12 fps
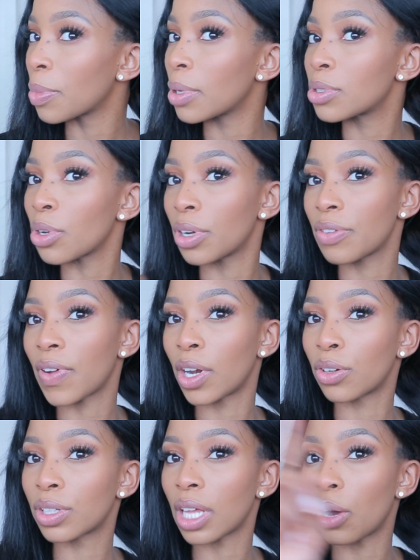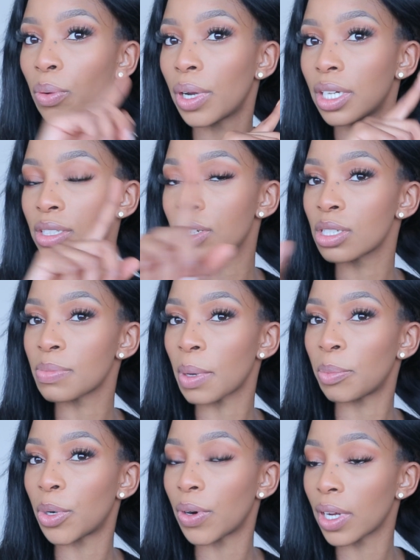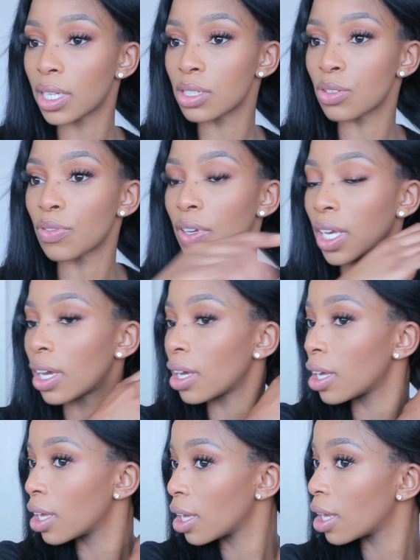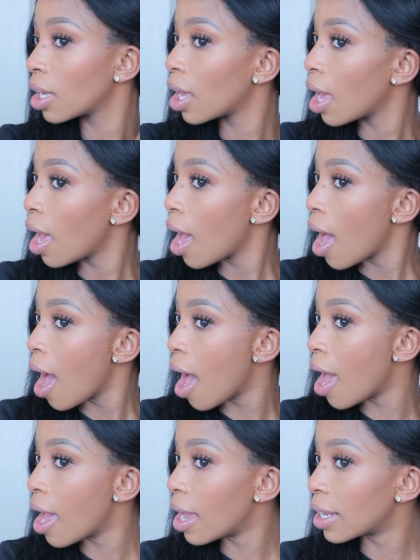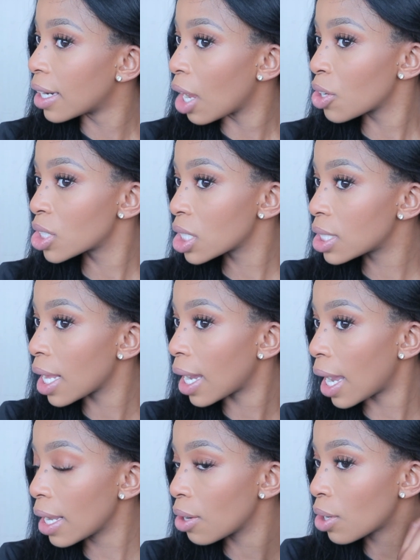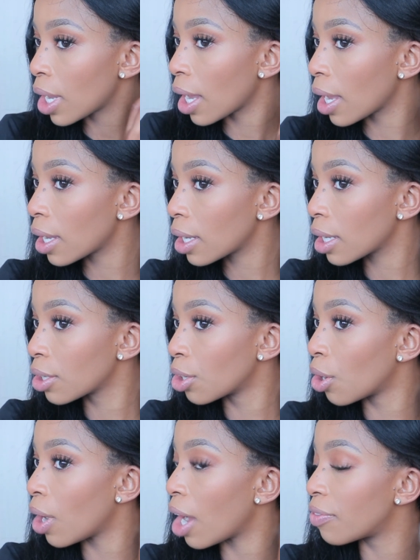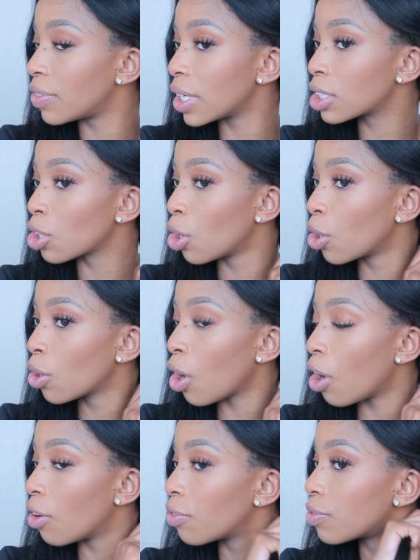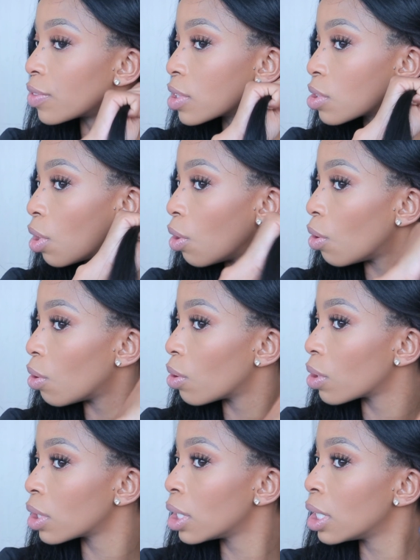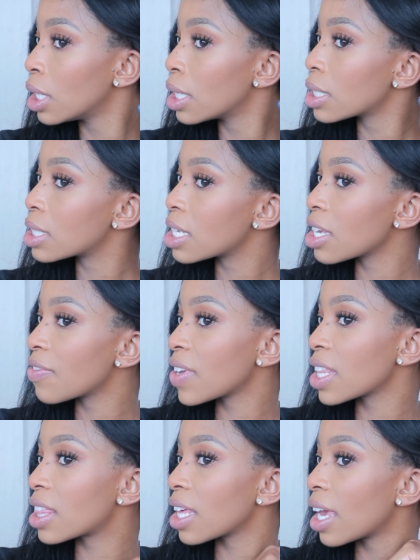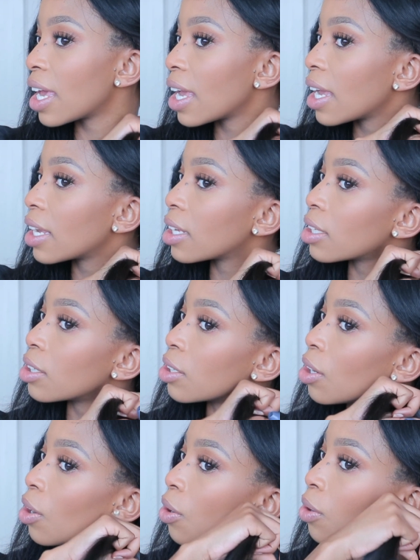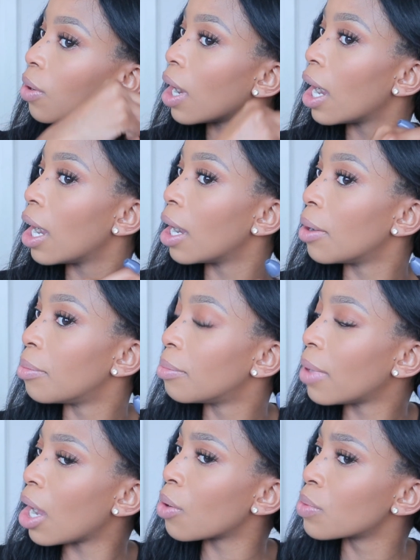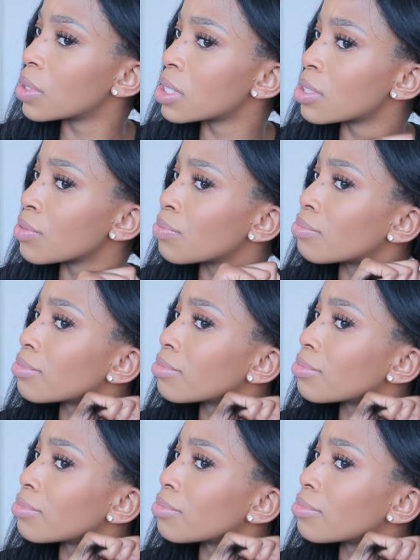sorry if I look that way, it's because my mirror is over here. And I was just like, okay, you know, I've let go of this whole TV thing, you know. I was